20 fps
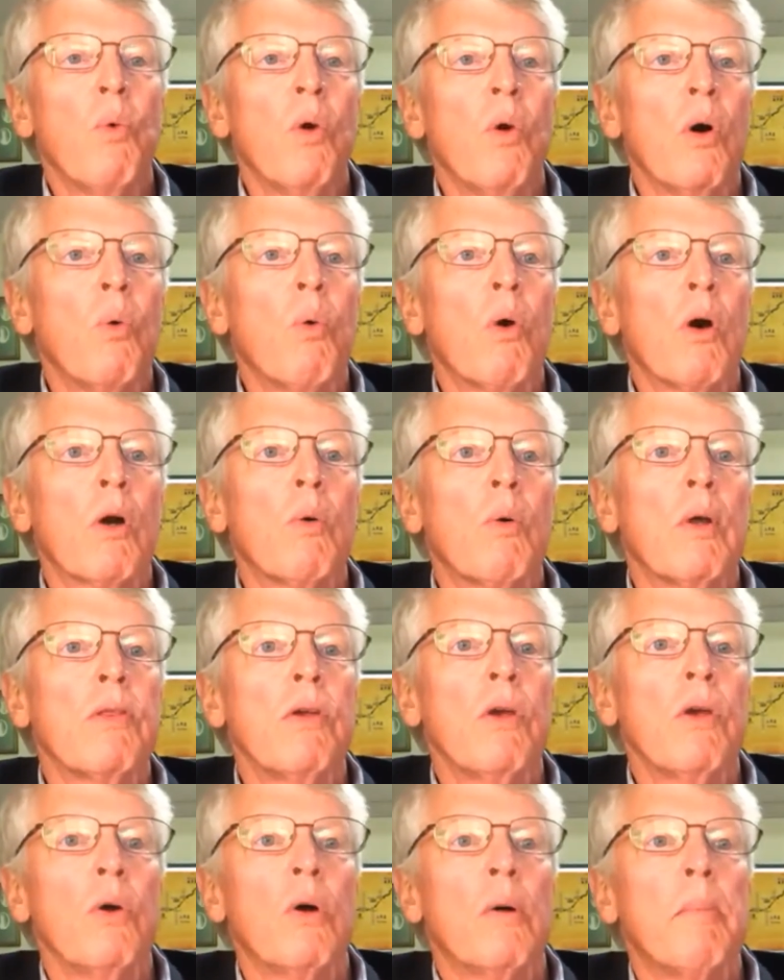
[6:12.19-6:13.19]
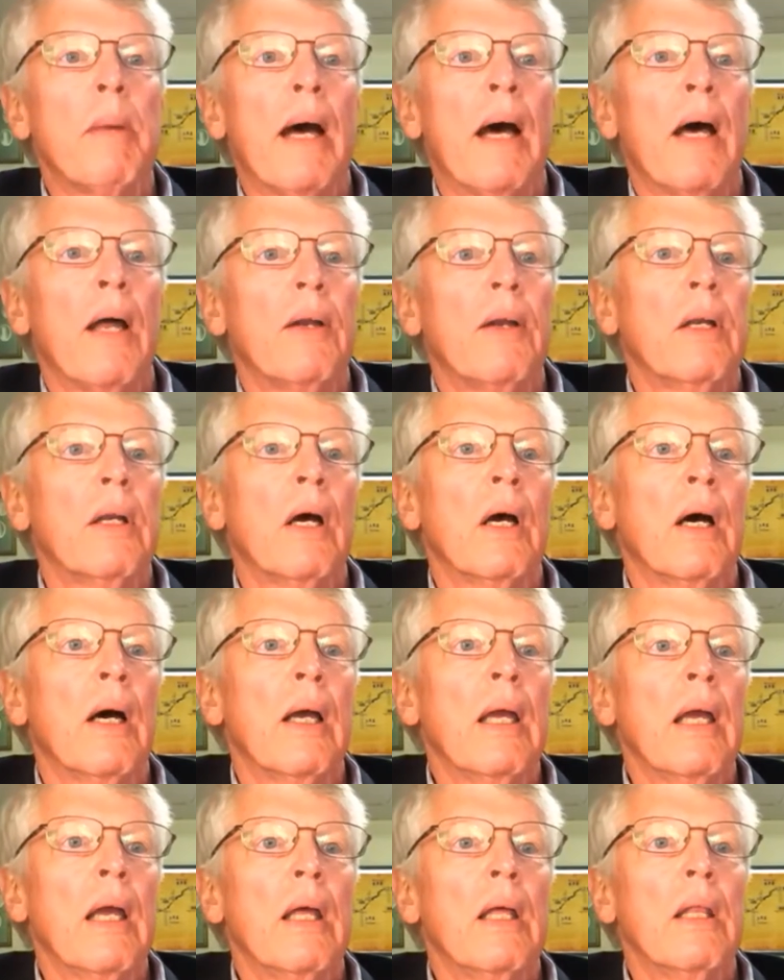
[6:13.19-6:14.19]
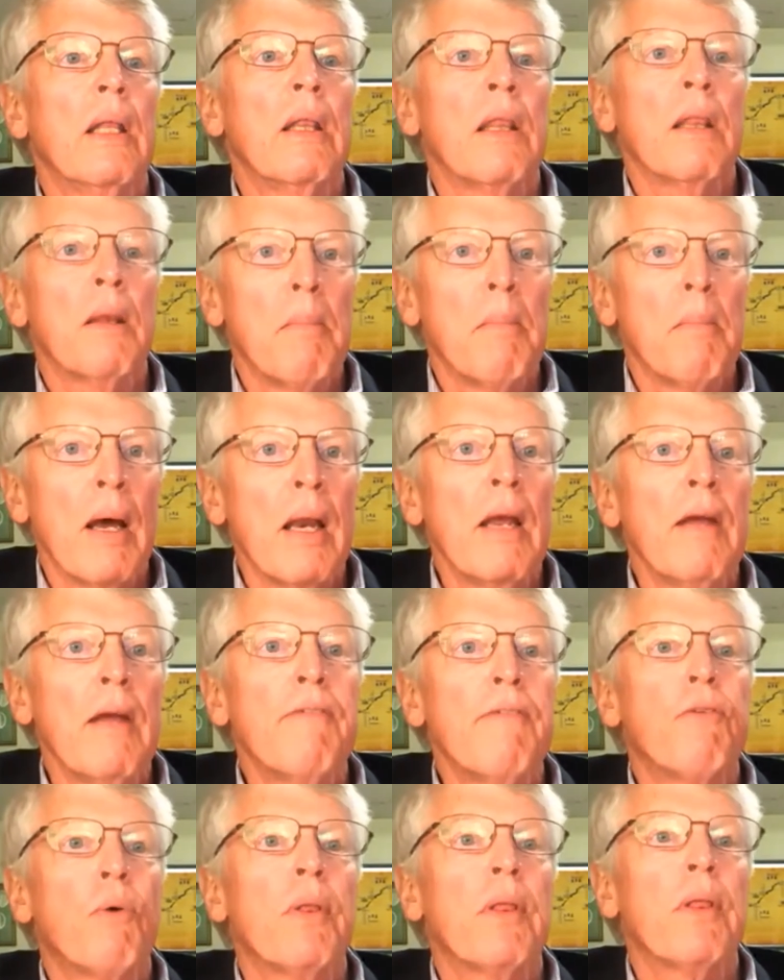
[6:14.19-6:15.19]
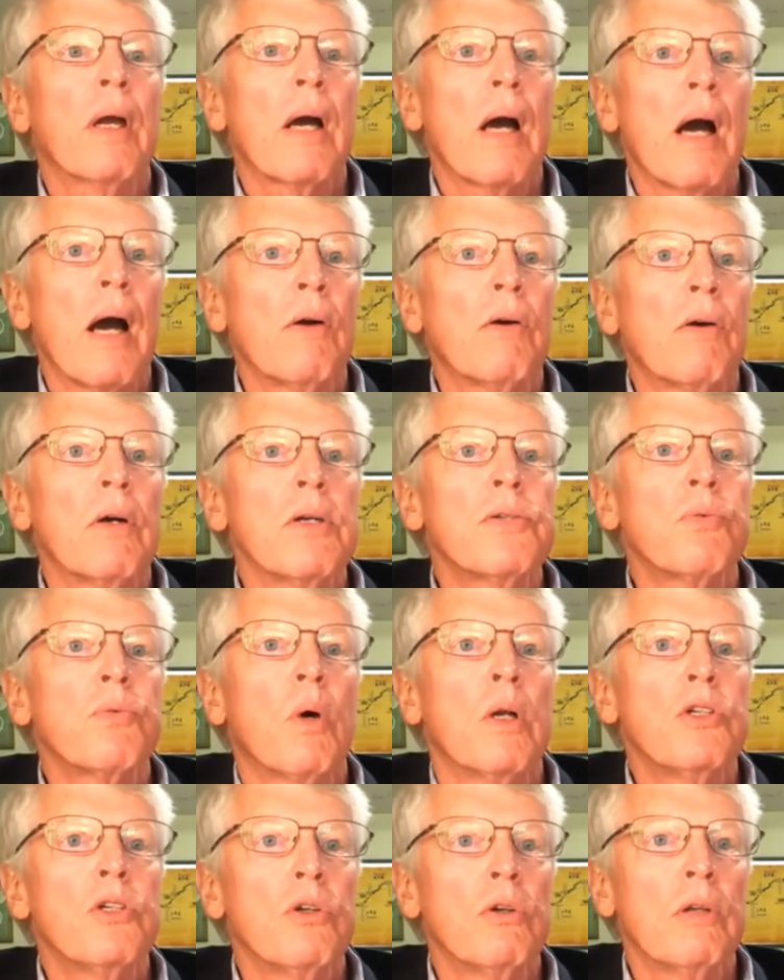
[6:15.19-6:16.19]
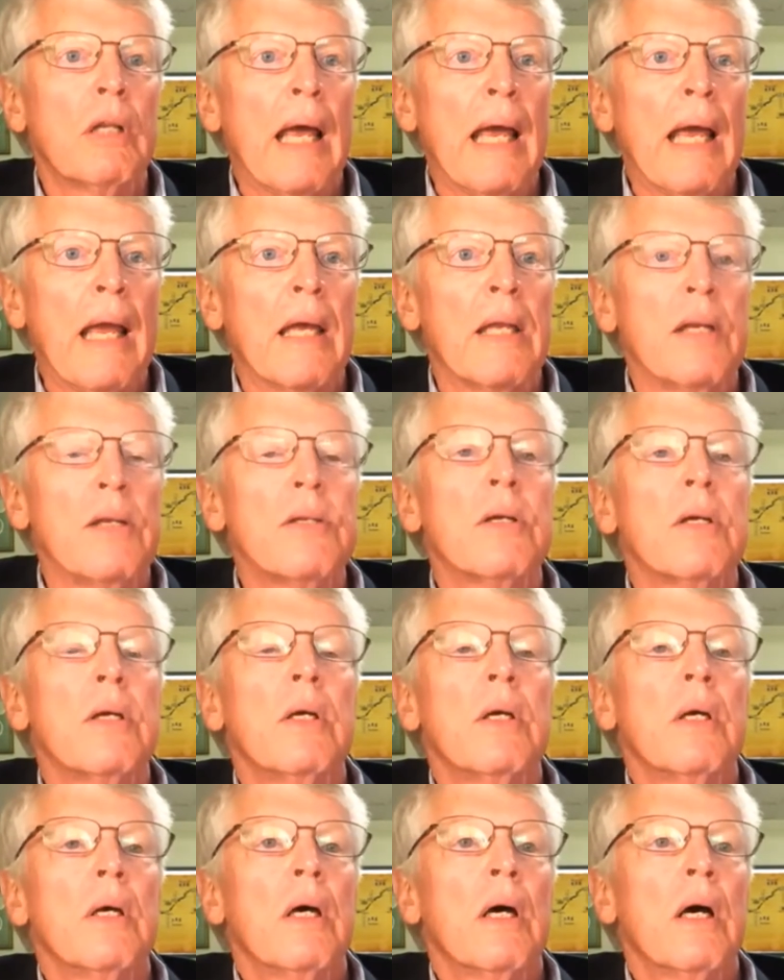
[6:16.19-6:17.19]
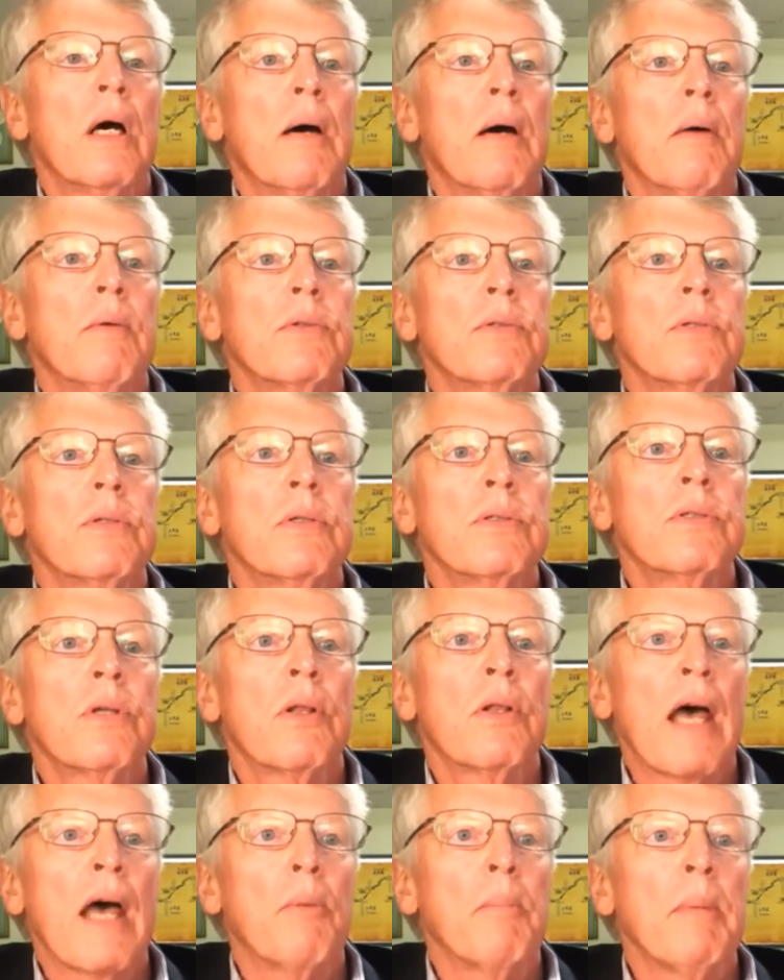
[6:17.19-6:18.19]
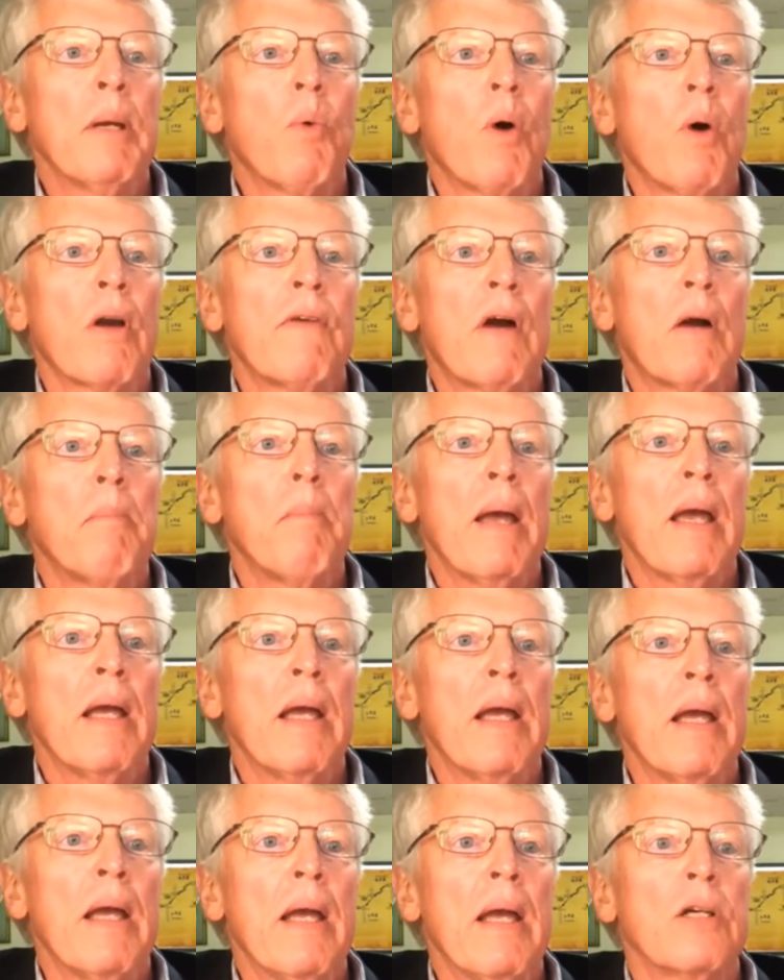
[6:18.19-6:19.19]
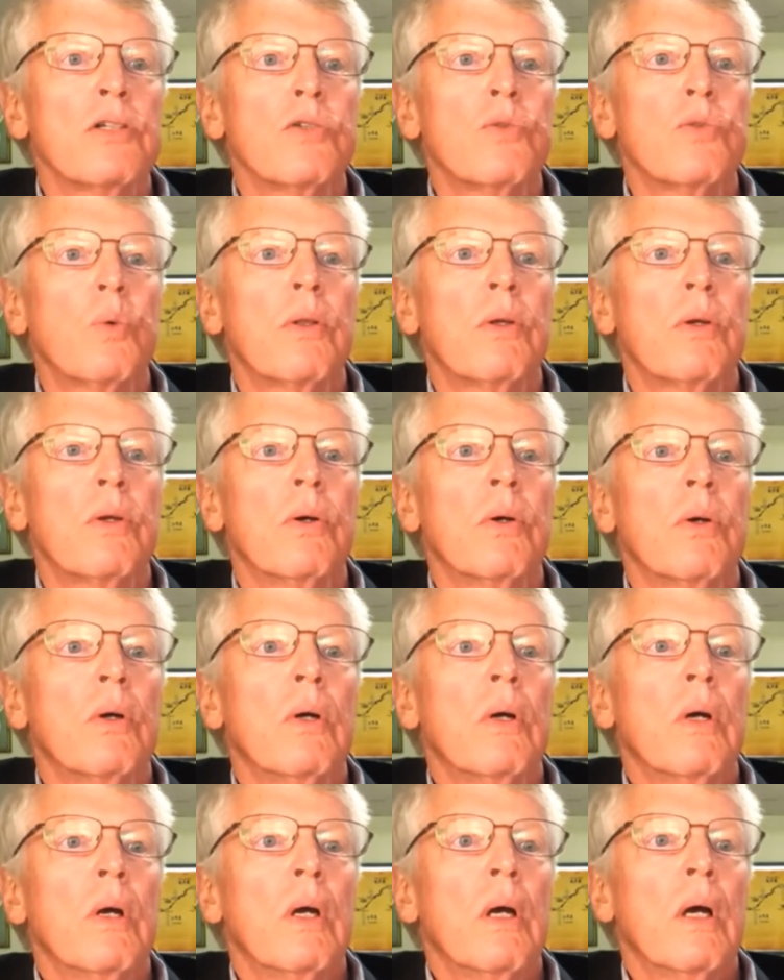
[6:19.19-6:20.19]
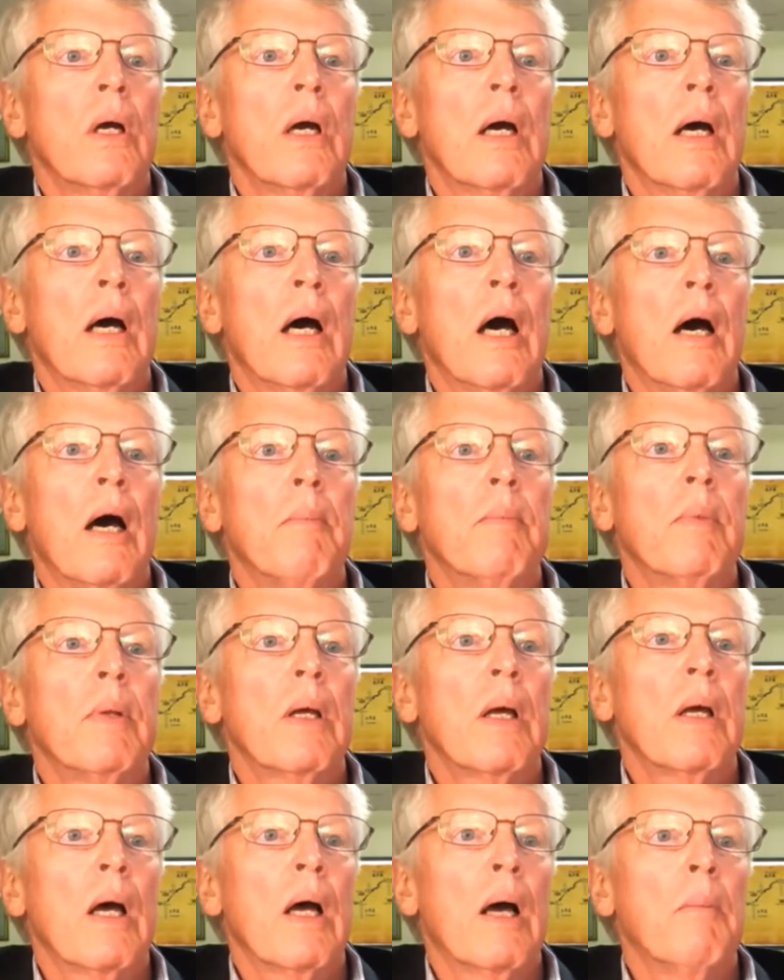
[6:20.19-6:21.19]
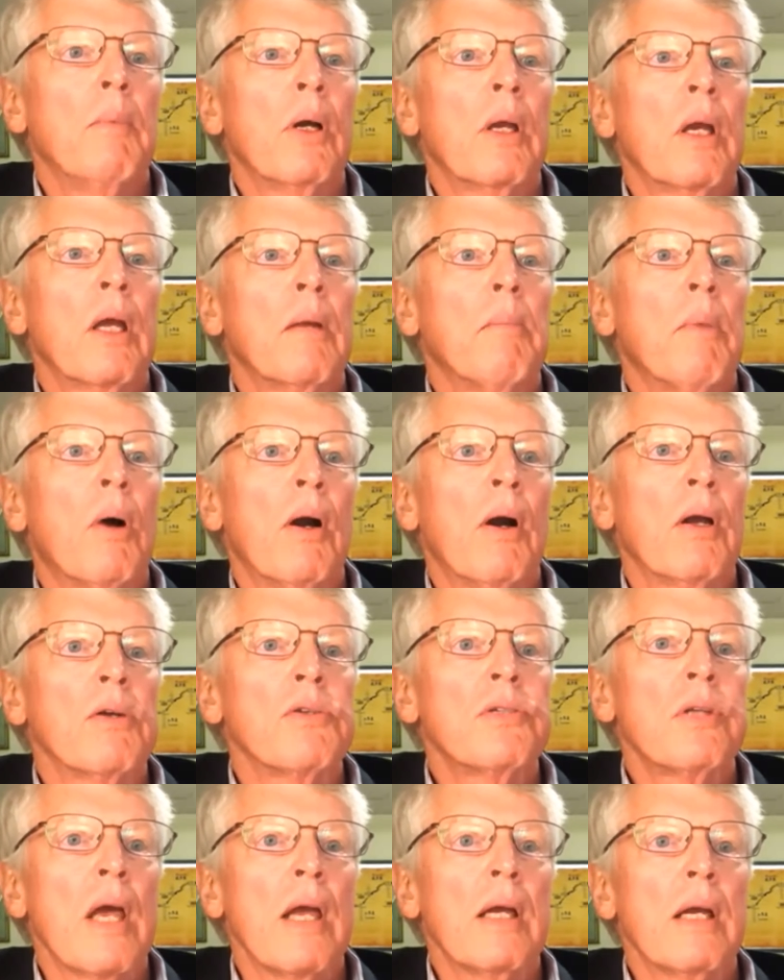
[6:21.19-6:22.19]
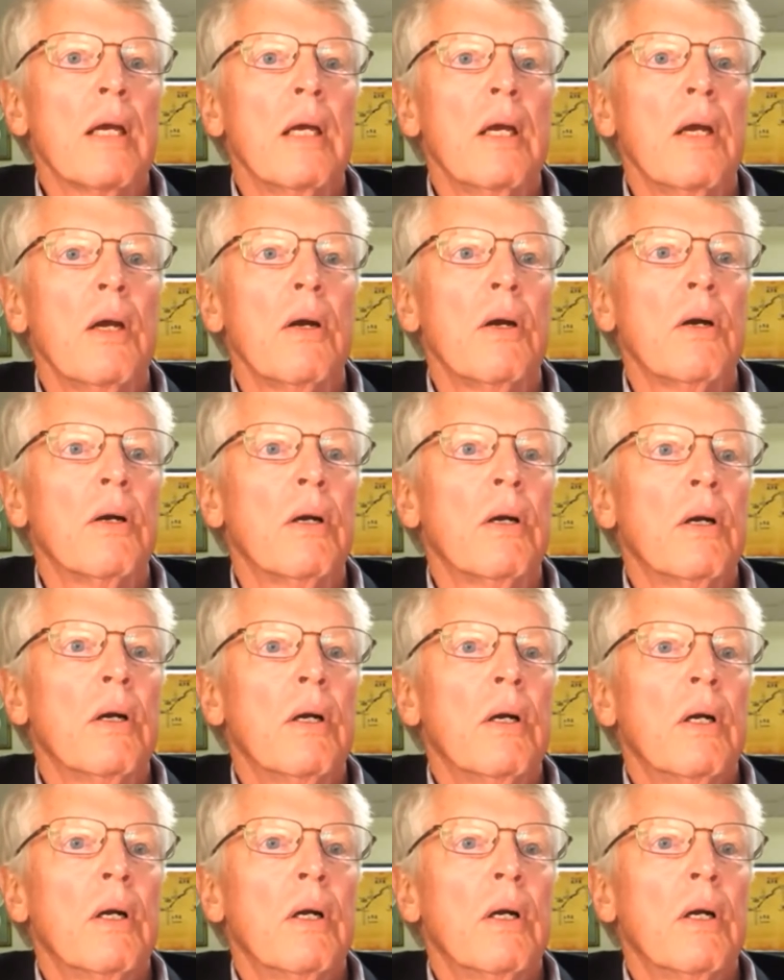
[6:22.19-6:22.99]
We'll work with you about the money for the Congress once you land. So that'll be one of our May discussions with you. I'm looking at Mario Seca here.